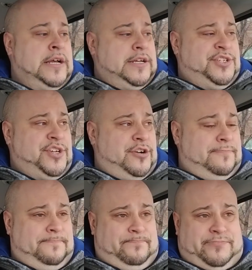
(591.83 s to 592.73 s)
So
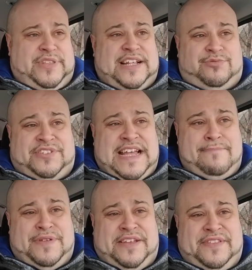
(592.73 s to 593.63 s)
that's what's
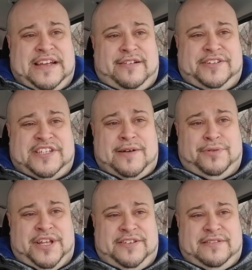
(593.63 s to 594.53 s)
happening there in
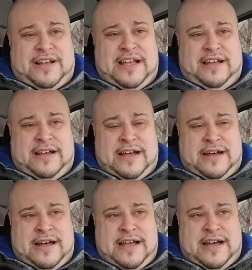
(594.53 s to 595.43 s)
Dublin.
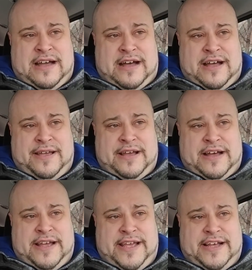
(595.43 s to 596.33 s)

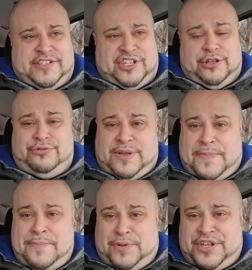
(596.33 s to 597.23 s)
I salute the
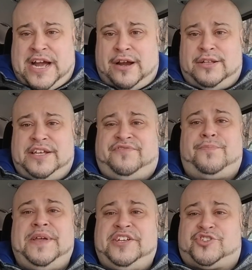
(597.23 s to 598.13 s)
people in Ireland for
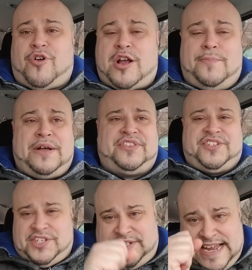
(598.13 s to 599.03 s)
being strong about
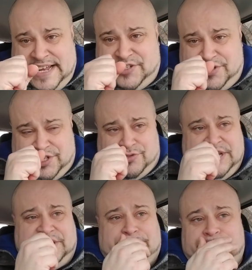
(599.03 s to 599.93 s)
this and taking to the
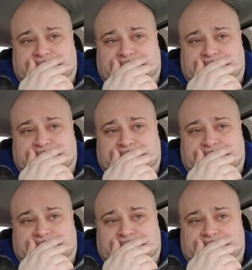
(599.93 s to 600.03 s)
streets.